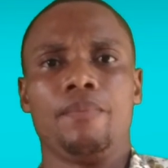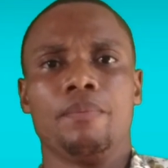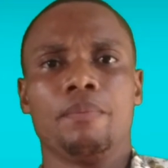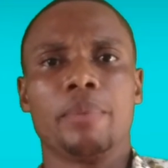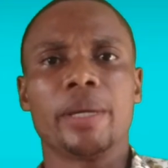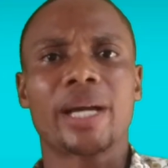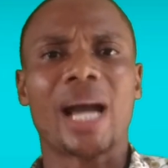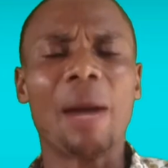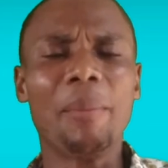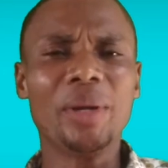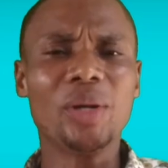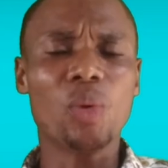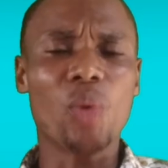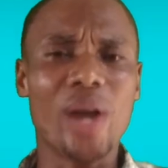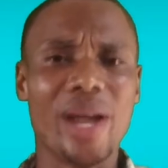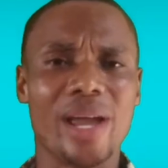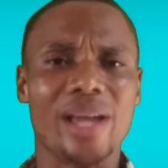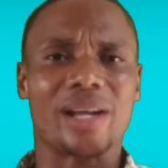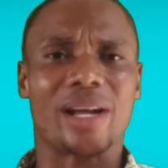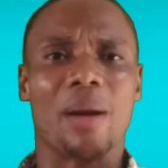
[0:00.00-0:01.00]
Becoming
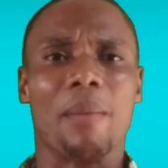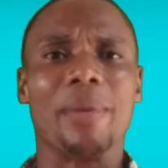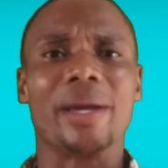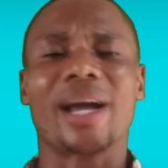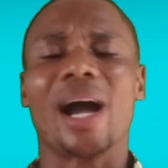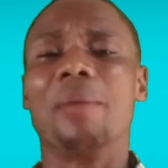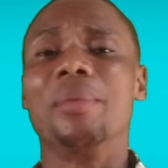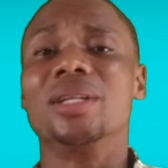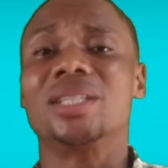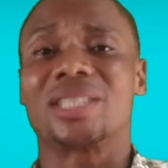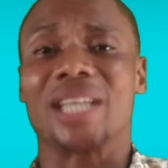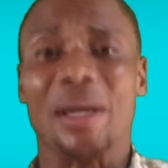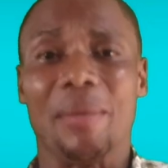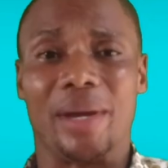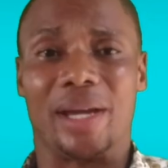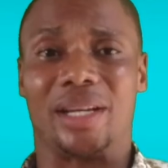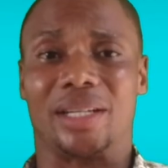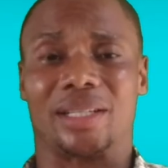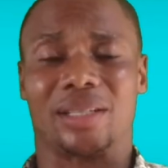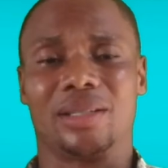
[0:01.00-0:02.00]
weak, becoming
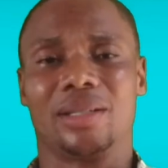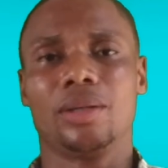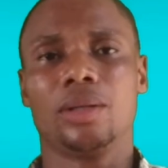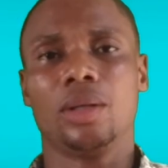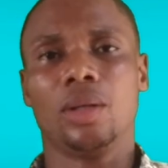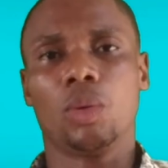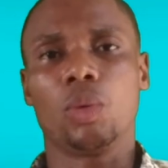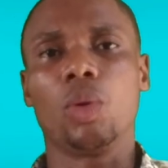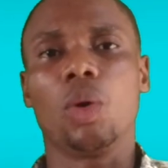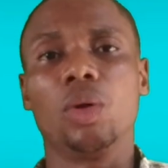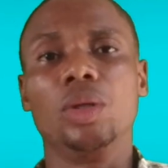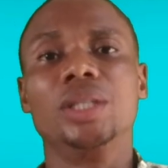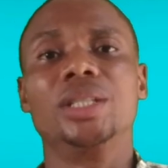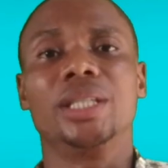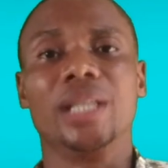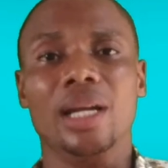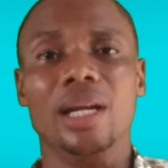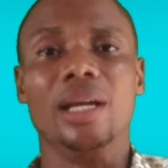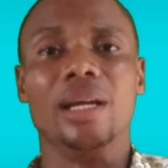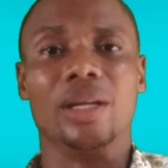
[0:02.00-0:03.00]
timid, will only
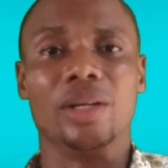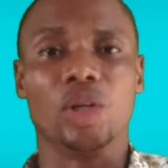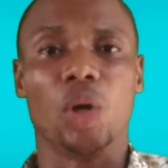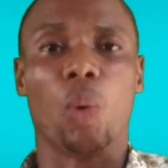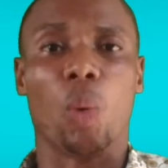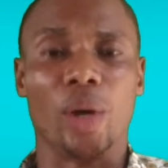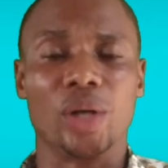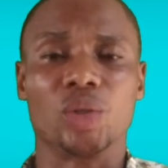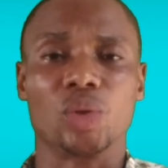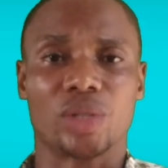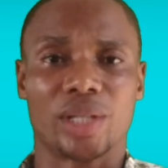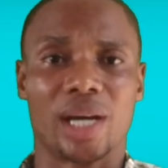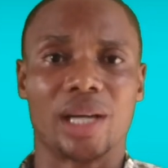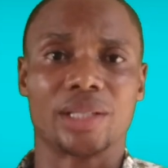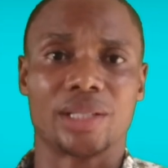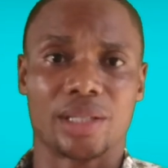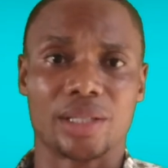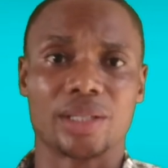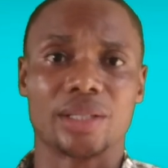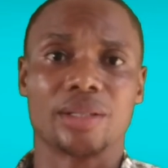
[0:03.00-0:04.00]
delay your way to
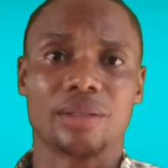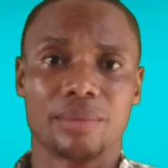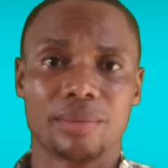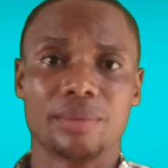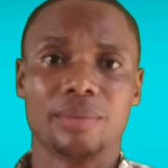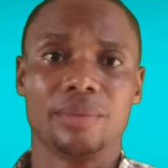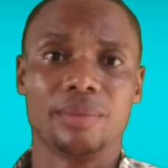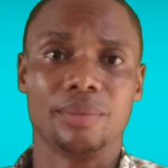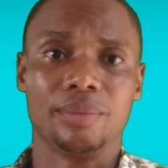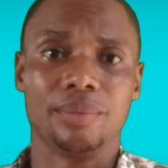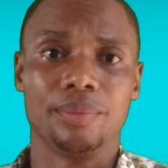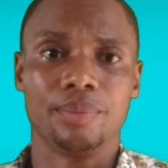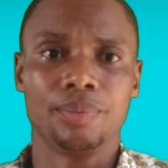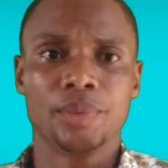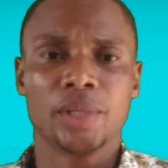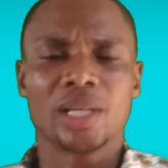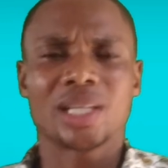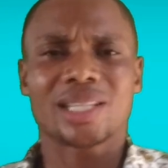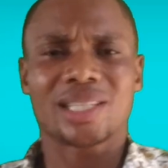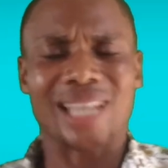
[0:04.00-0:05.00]
success.
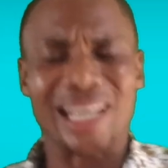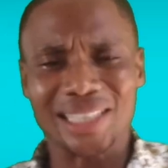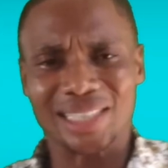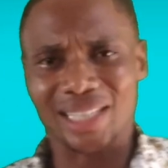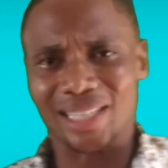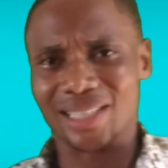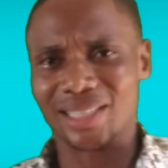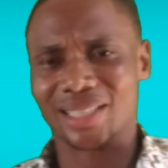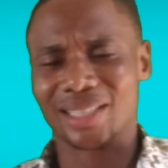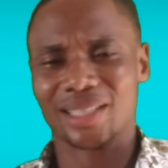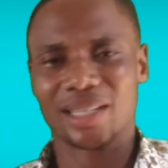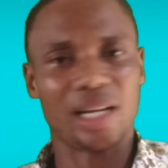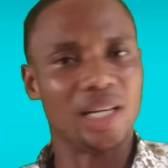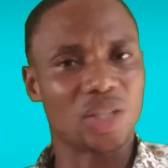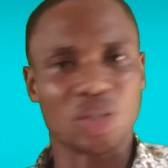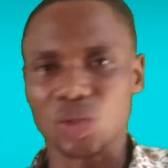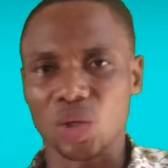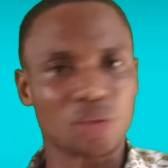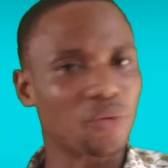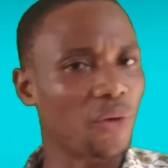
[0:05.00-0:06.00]
Success
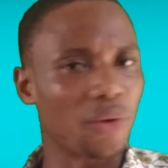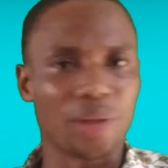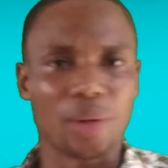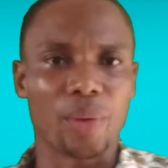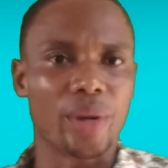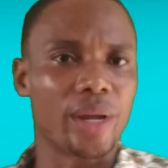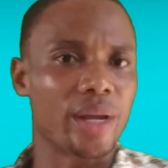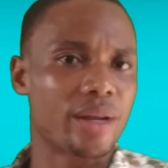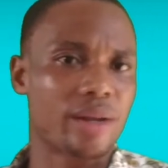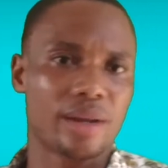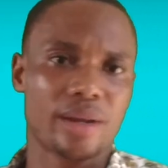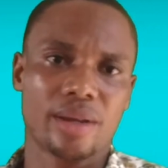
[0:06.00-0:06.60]
is not for the weak.